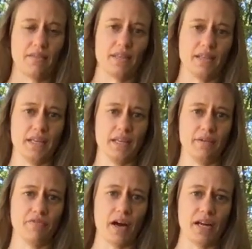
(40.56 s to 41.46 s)
the
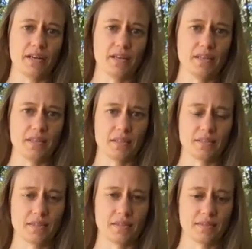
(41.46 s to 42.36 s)
fired
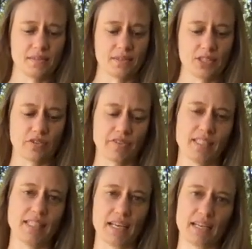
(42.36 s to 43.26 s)
surface
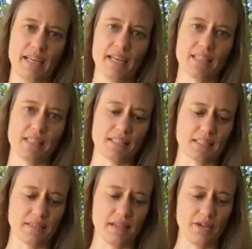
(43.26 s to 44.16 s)
techniques
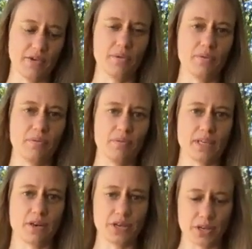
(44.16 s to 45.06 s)
that you
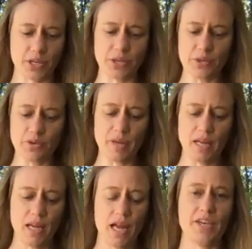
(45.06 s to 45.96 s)
did on your cube
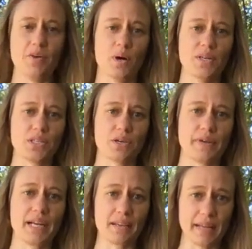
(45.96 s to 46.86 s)
and you want to
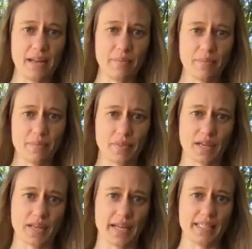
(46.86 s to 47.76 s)
reclaim the
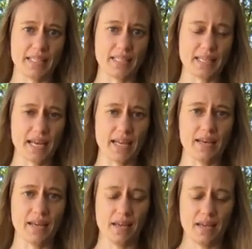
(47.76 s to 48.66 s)
clay
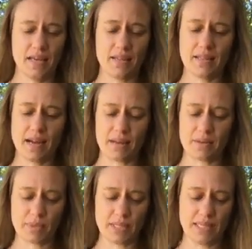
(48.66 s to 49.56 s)
instead,
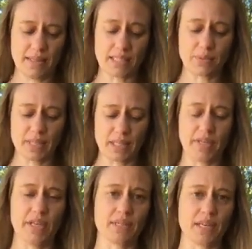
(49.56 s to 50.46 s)
that's what this
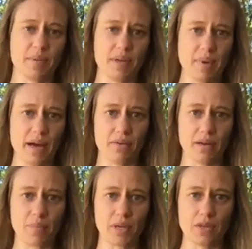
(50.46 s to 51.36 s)
video is going to be about.
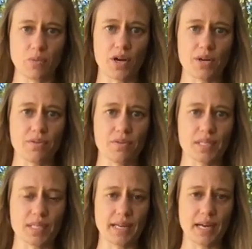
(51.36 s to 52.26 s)
I'm going to walk you through the
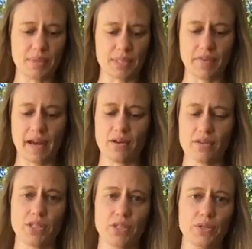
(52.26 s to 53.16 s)
steps of how
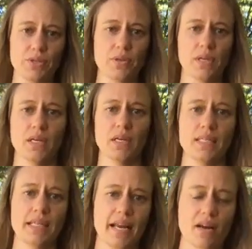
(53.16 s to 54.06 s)
to
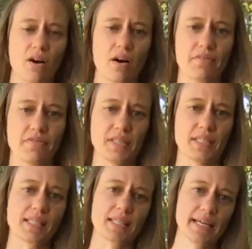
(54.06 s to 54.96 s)
take off the
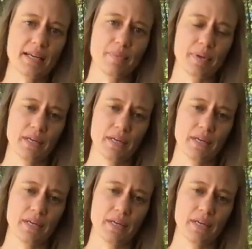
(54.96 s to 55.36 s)
slip